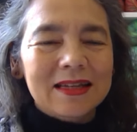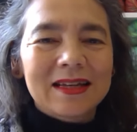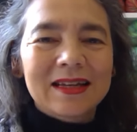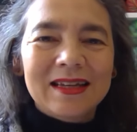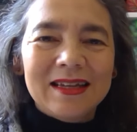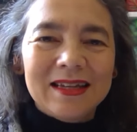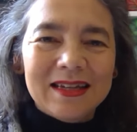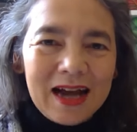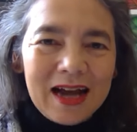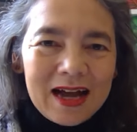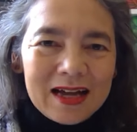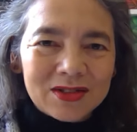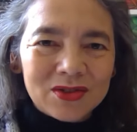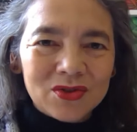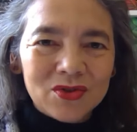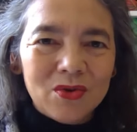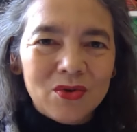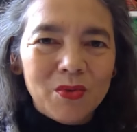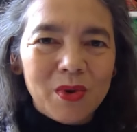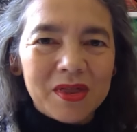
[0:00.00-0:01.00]

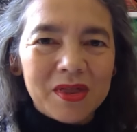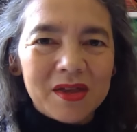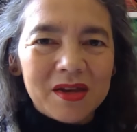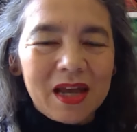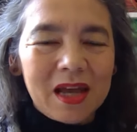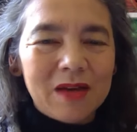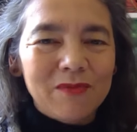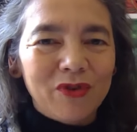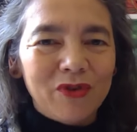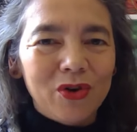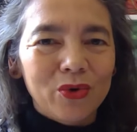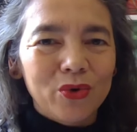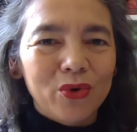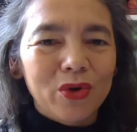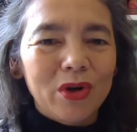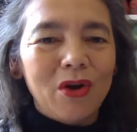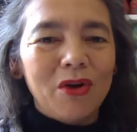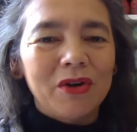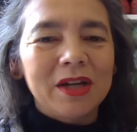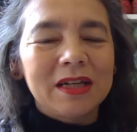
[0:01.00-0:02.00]
Rigato with the name Wolle
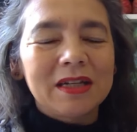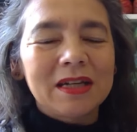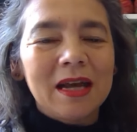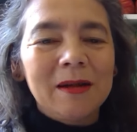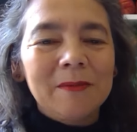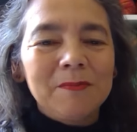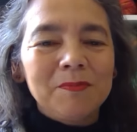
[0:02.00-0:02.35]
Rödel on it.